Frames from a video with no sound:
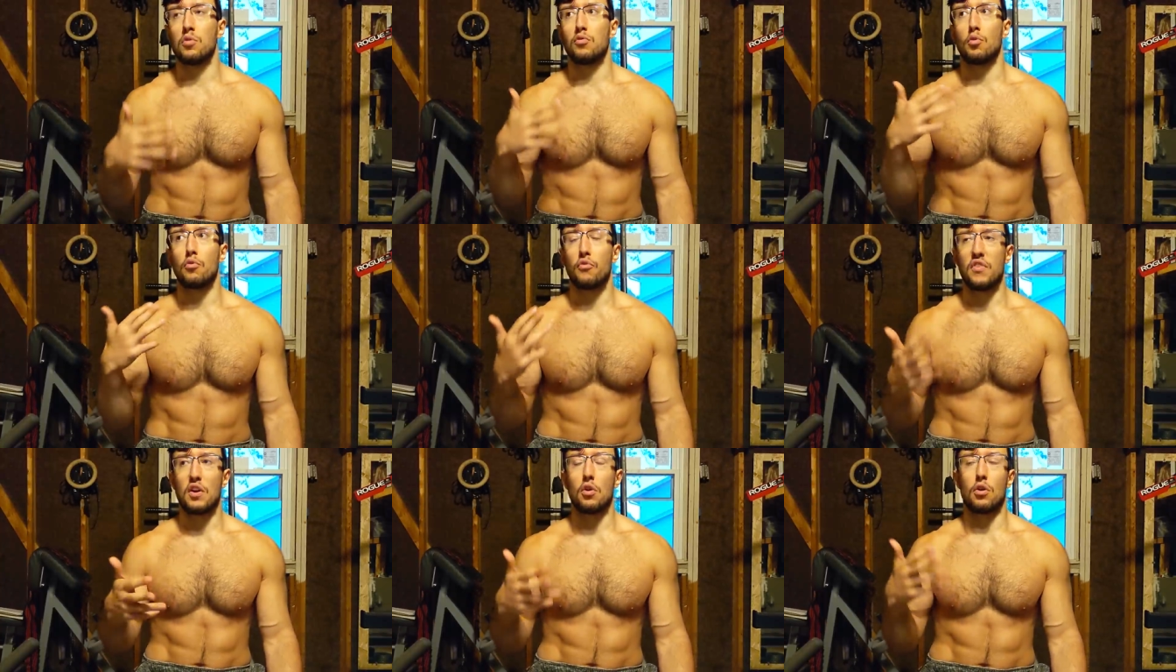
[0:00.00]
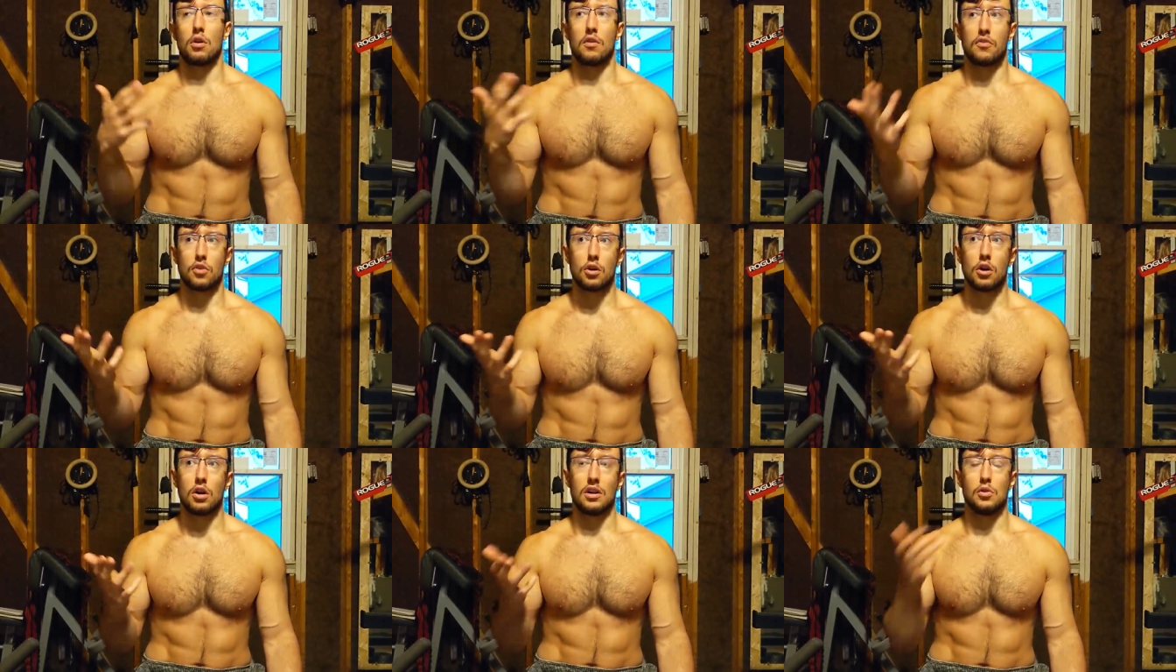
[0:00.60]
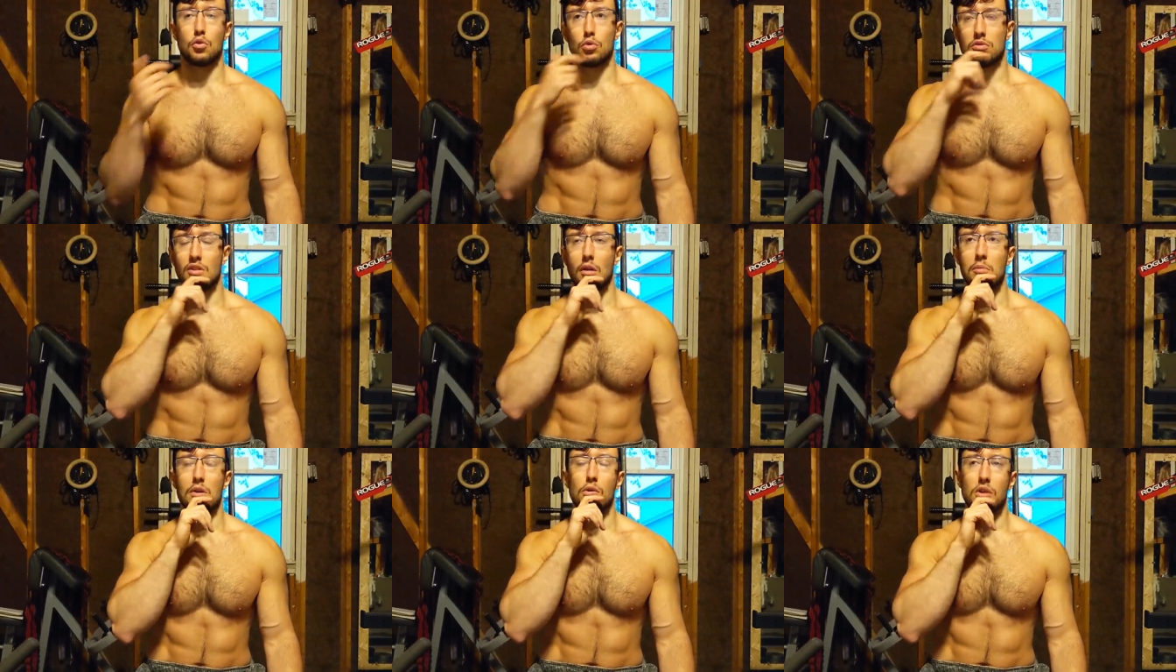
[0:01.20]
with the figure of God. And you could
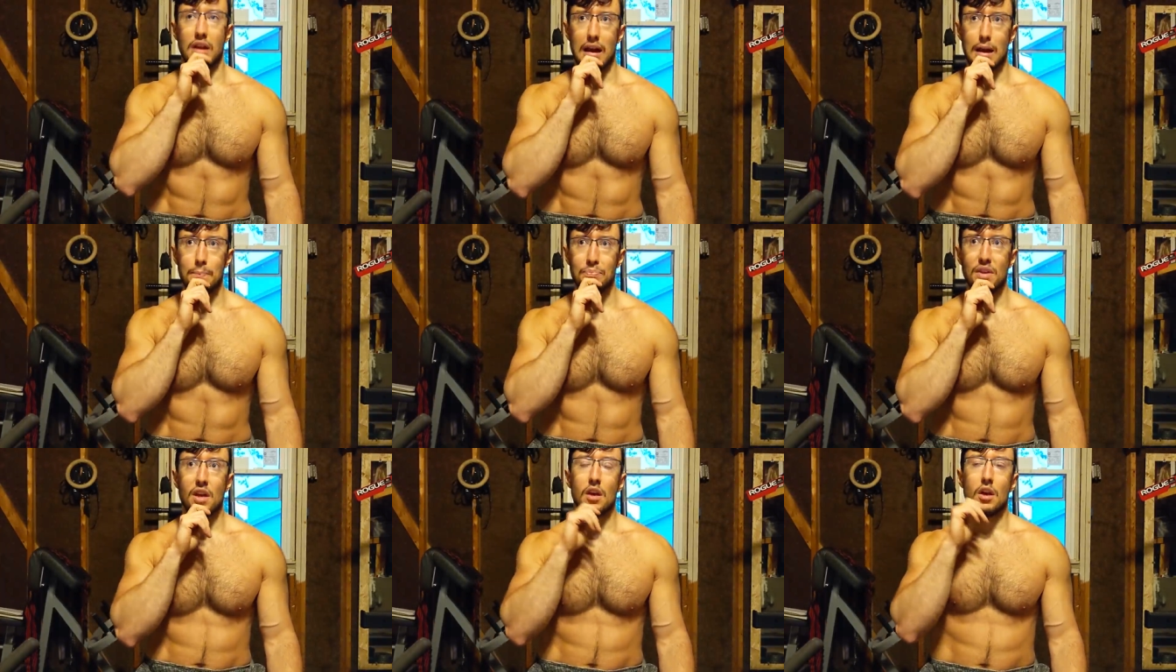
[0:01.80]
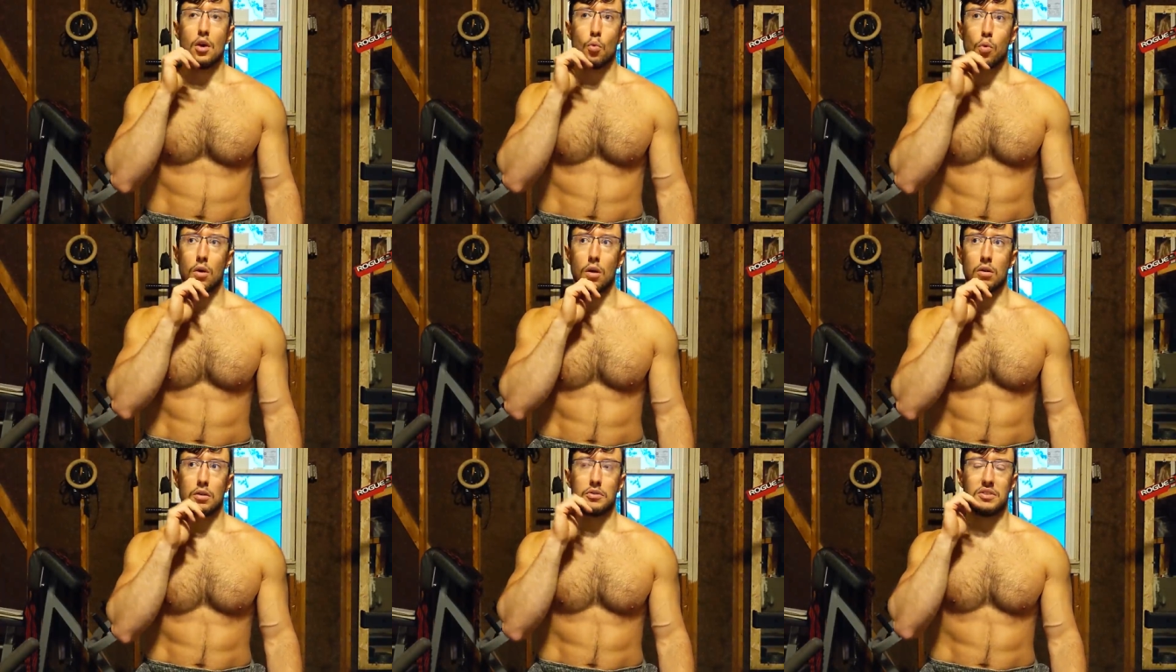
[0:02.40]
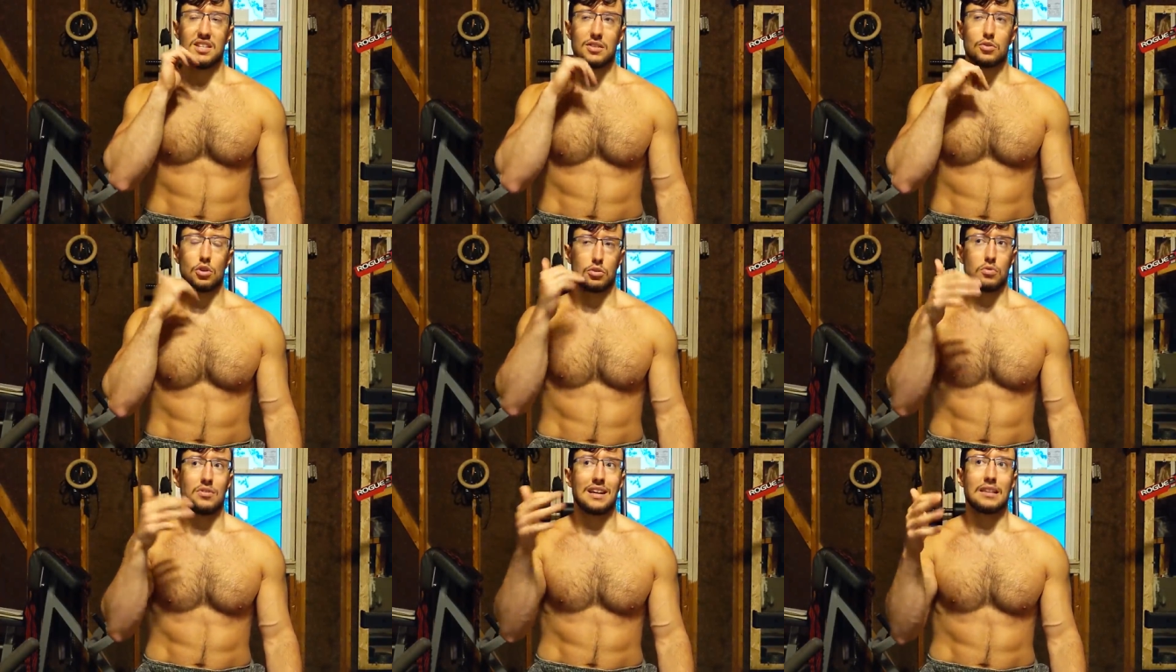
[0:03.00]
tell me, okay, well,
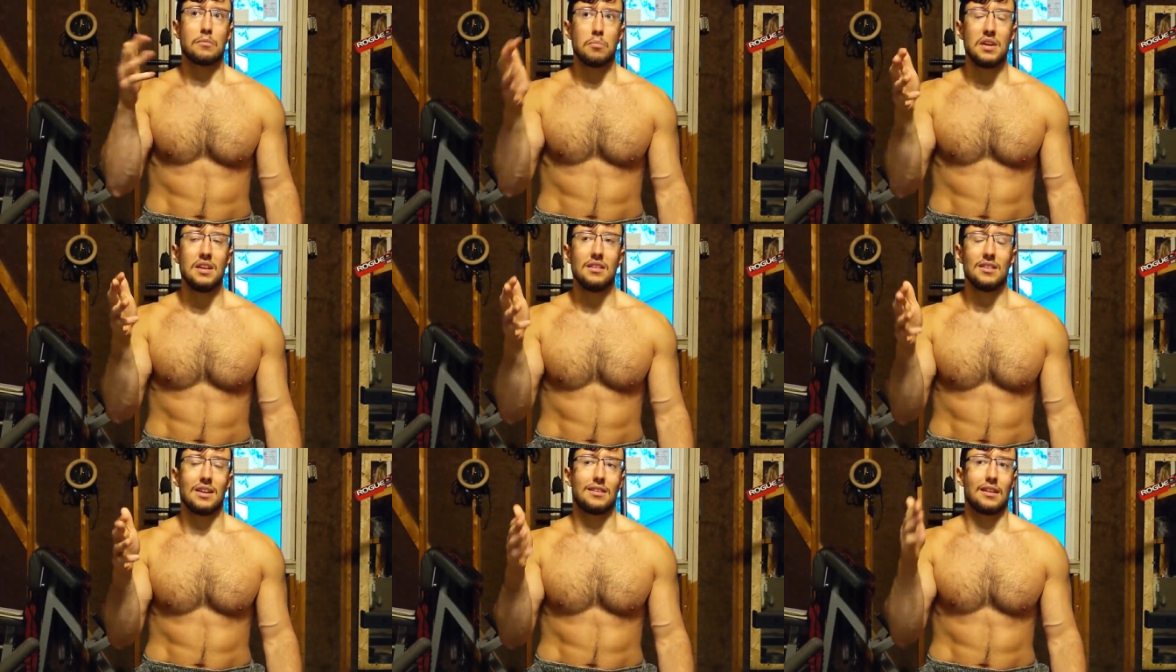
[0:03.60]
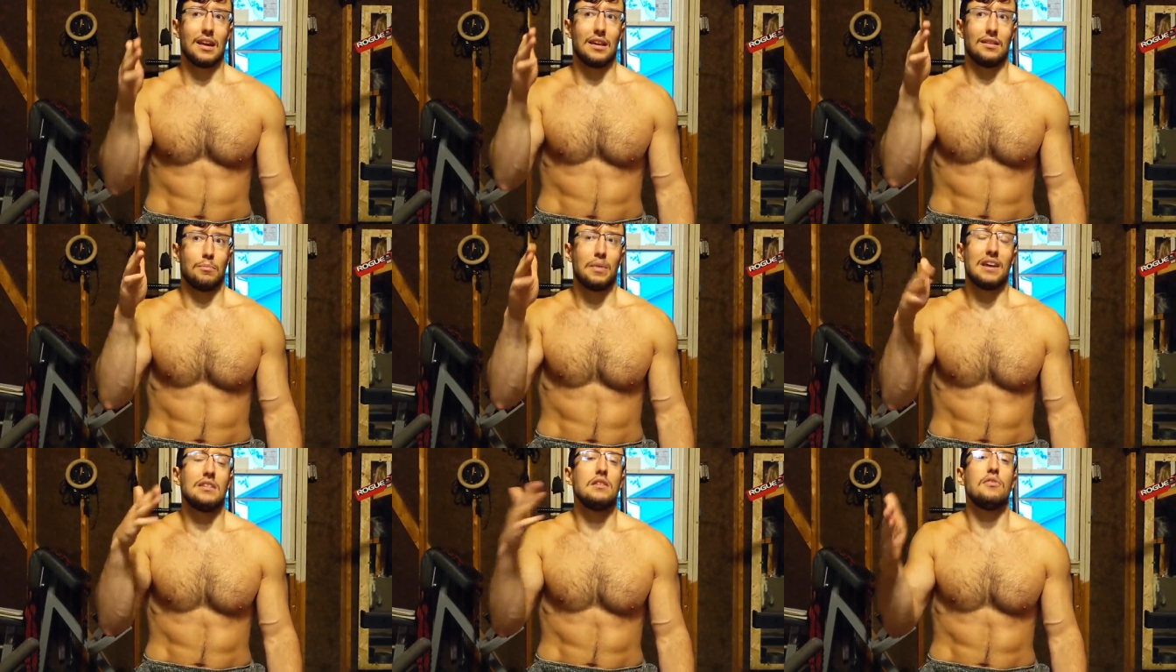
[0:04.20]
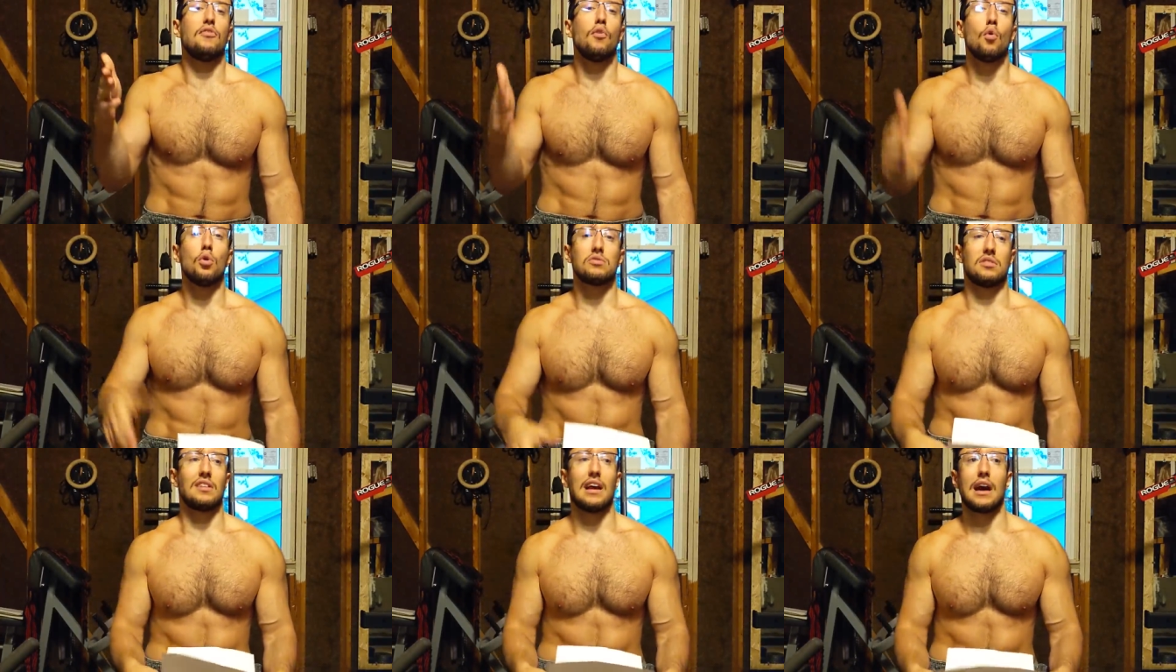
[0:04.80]
doesn't that mean that by
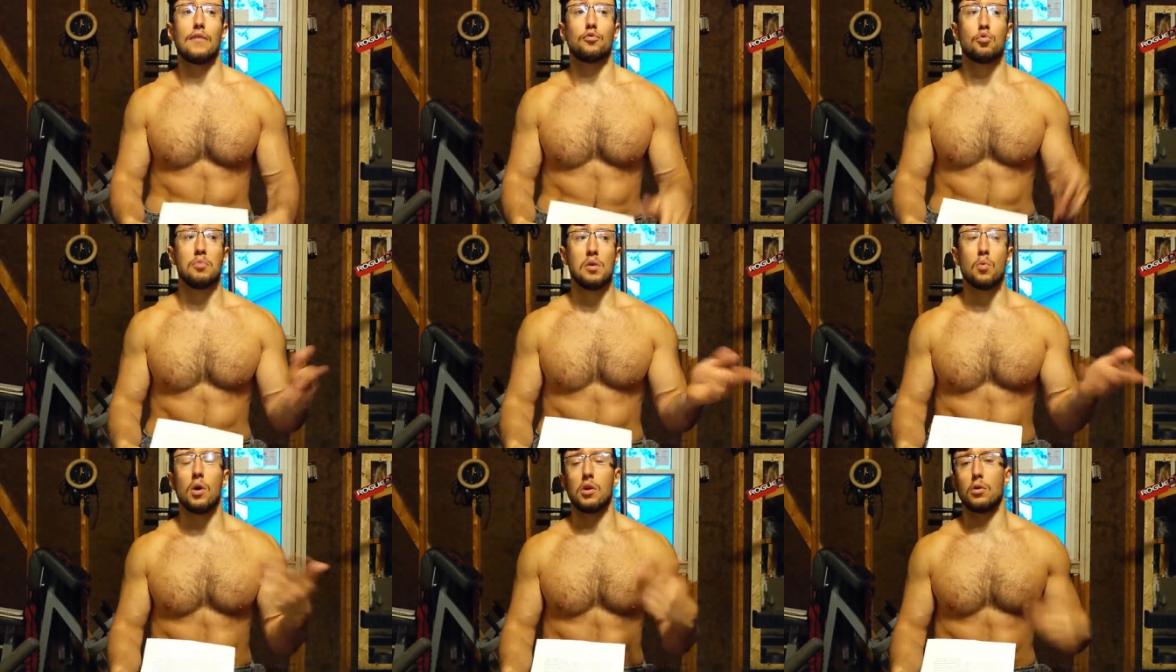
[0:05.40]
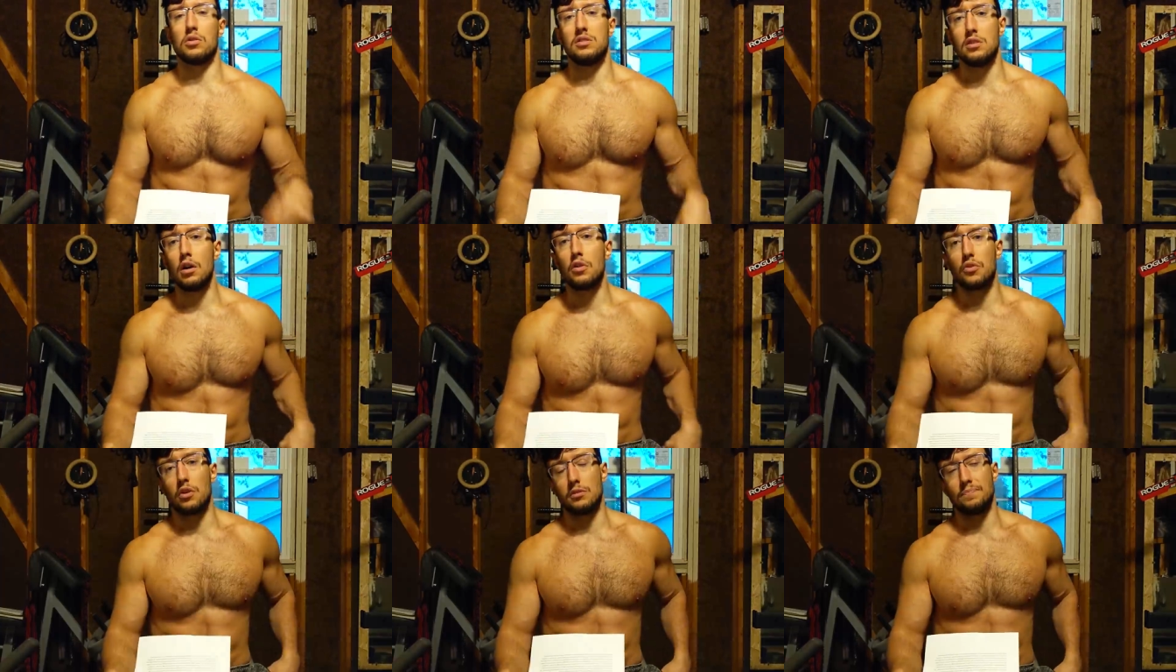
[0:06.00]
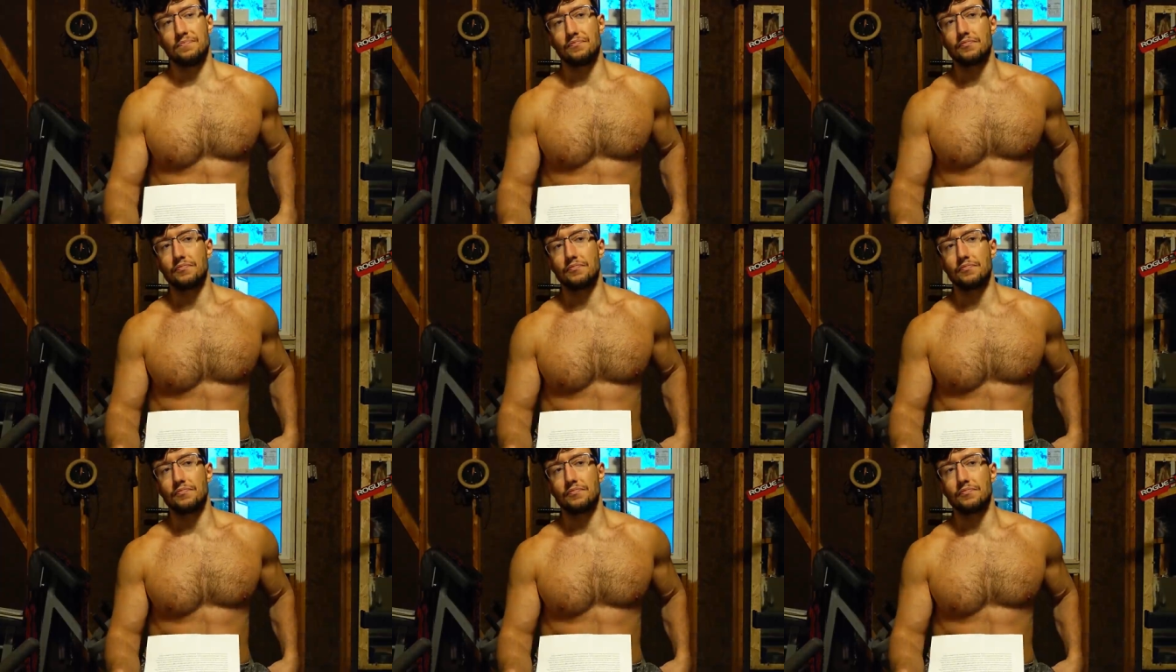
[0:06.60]
default they have to be one or the other?